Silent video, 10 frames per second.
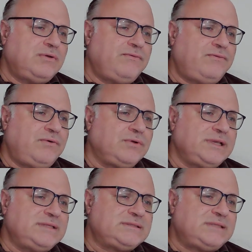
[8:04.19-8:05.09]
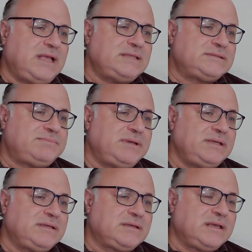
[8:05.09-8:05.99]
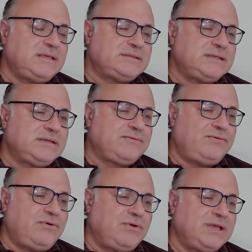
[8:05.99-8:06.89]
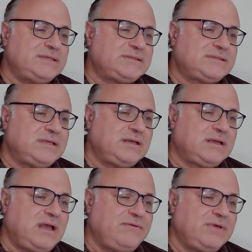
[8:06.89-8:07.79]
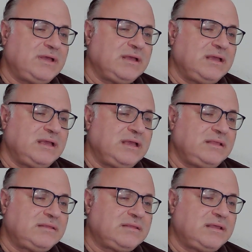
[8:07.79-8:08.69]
for instance, by increasing forest cover and